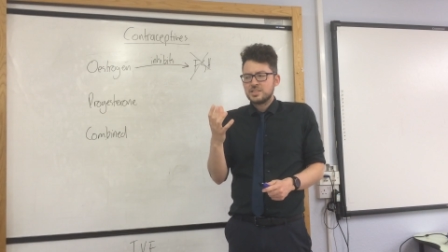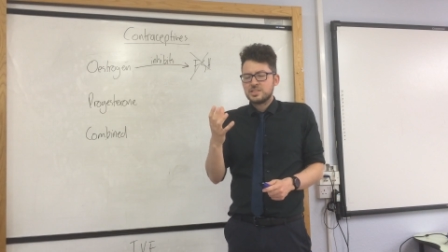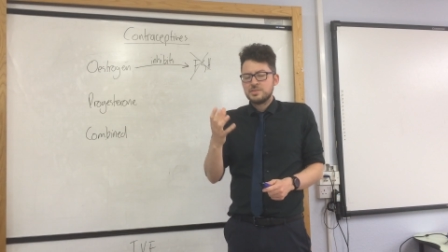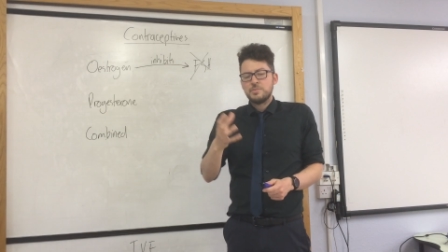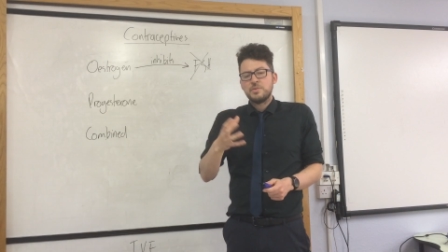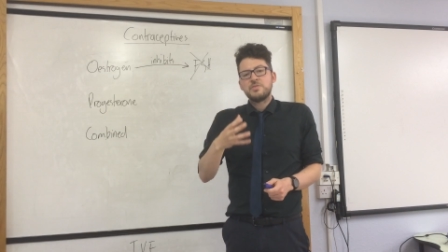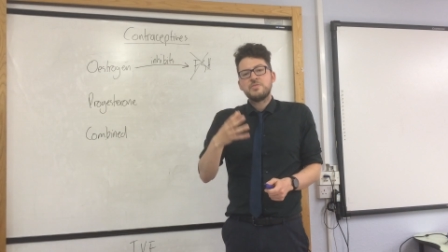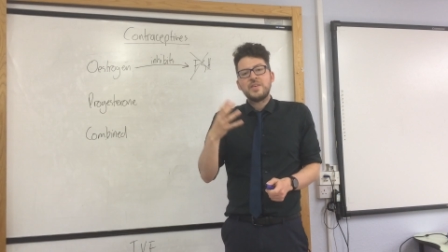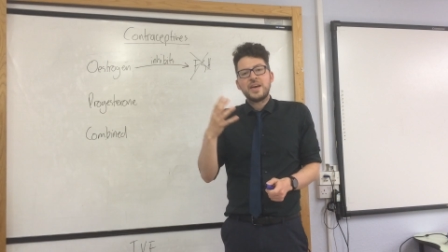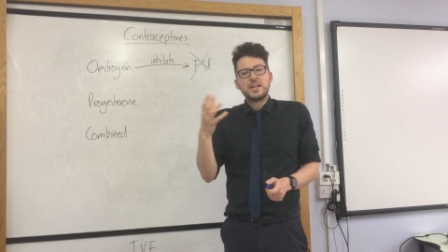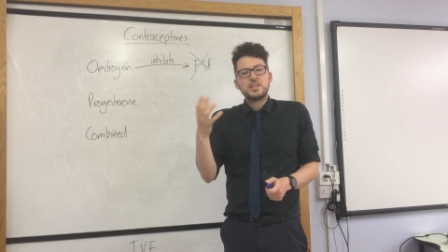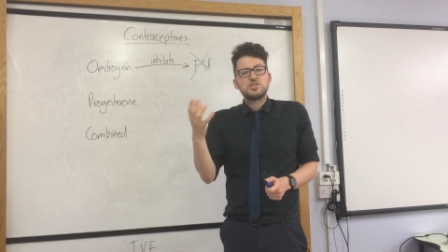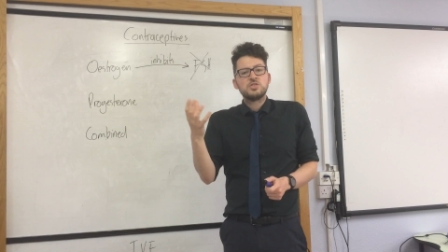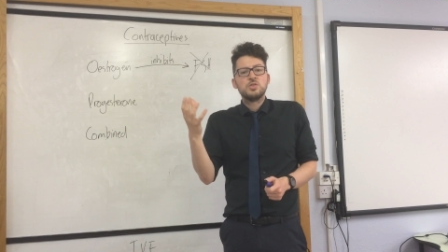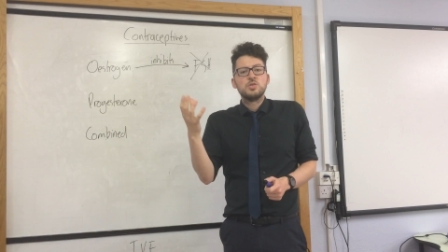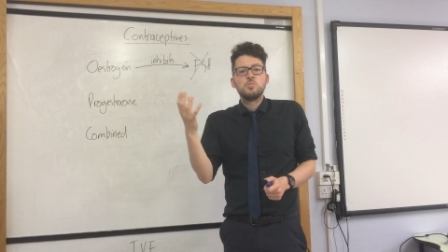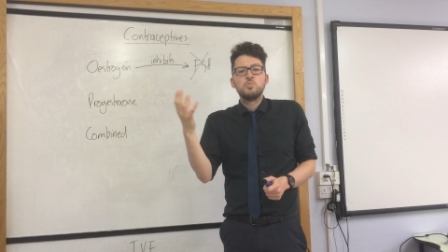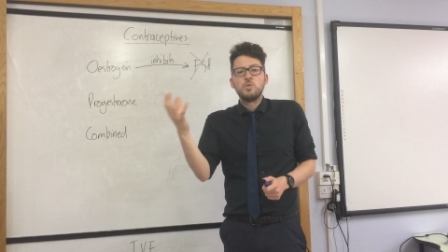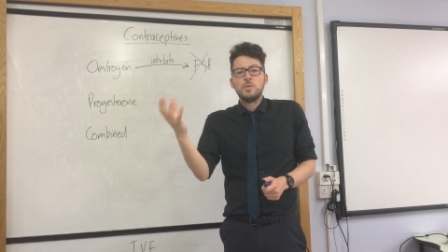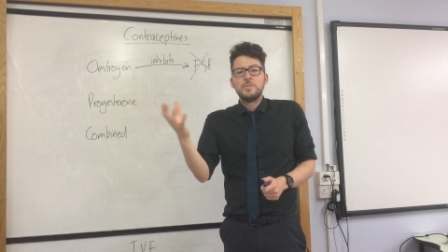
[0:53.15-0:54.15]
some effects
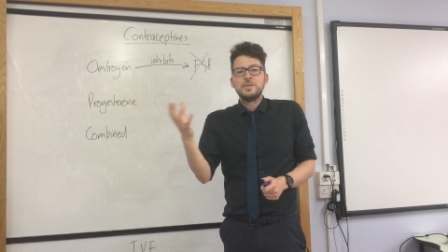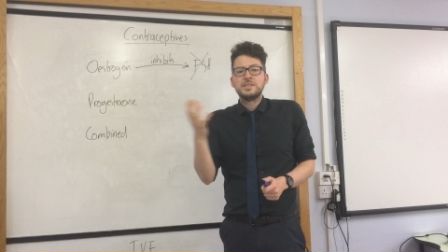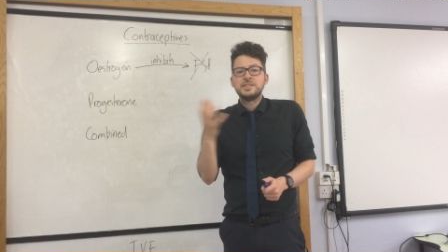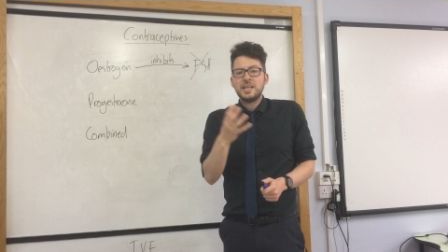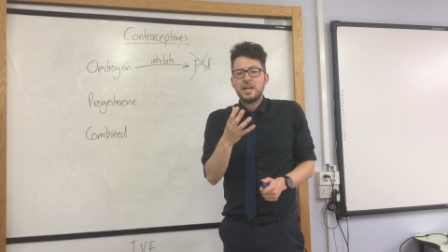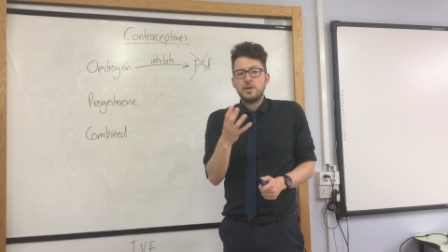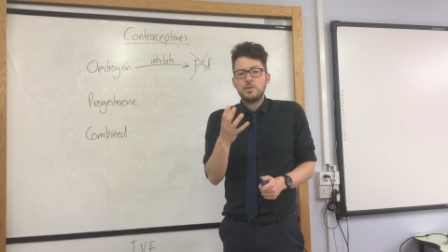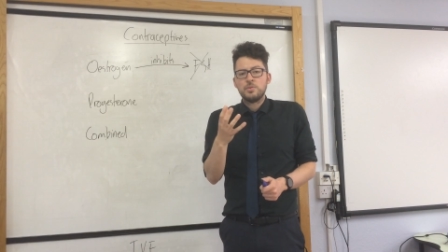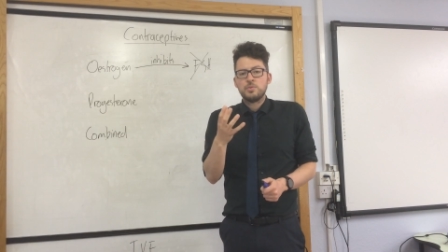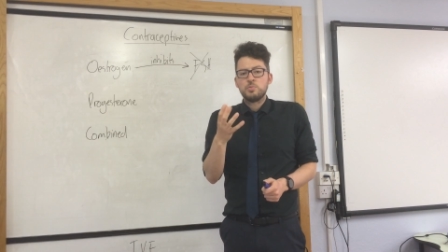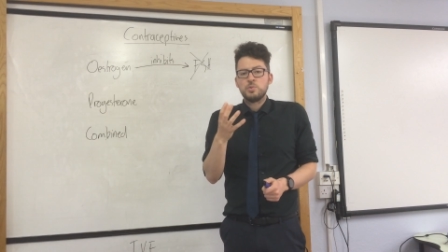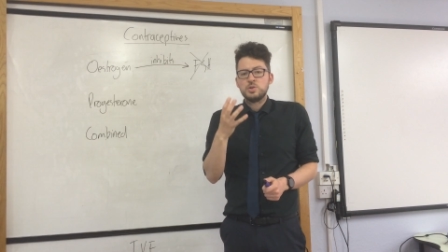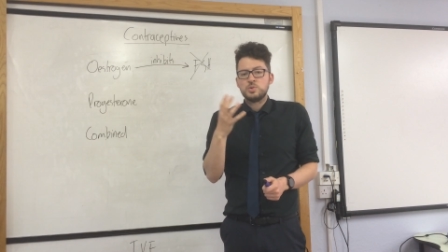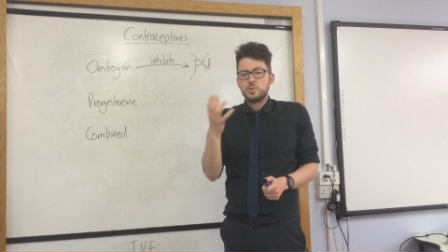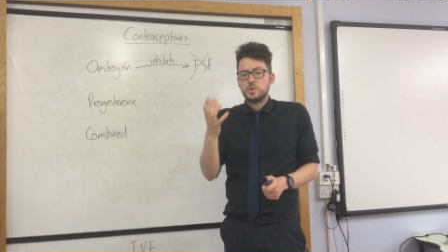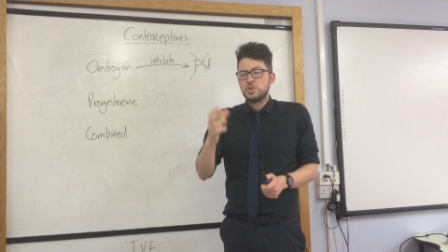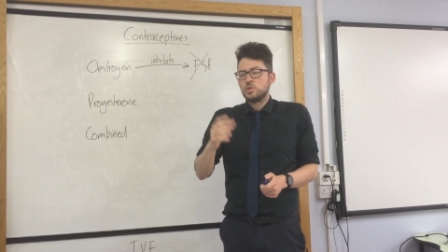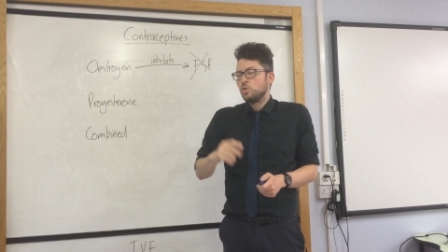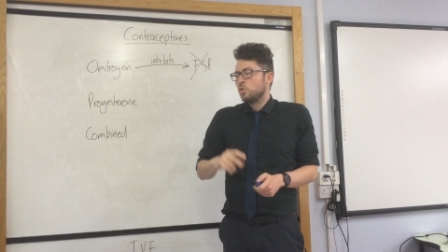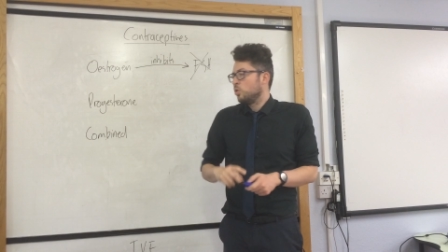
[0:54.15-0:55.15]
on the woman's health,
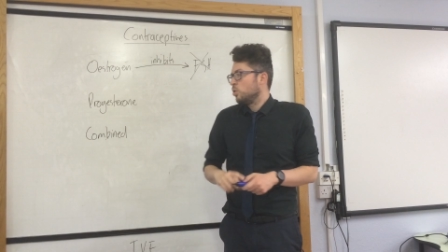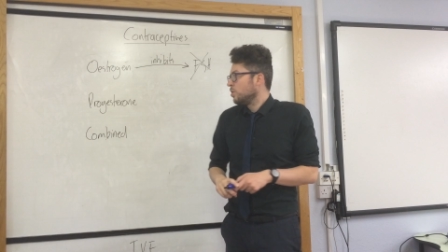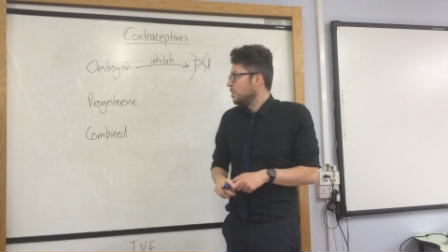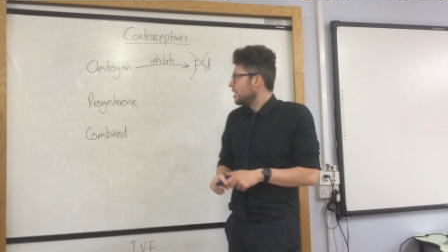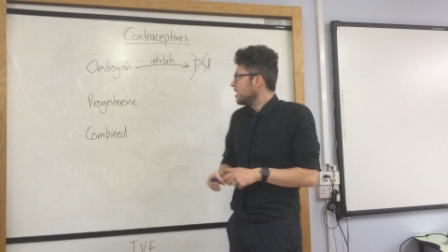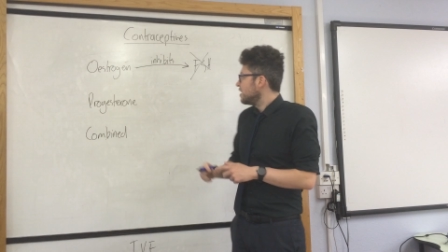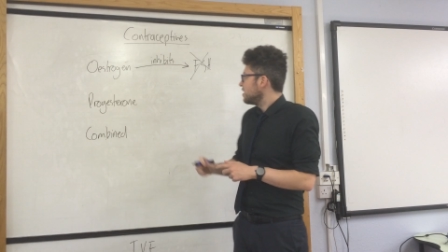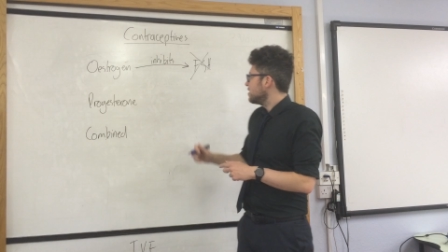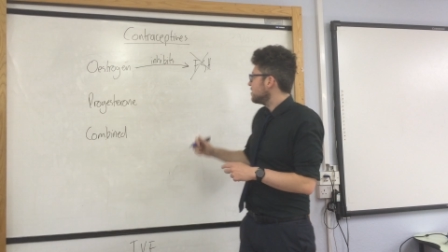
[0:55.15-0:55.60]
which we call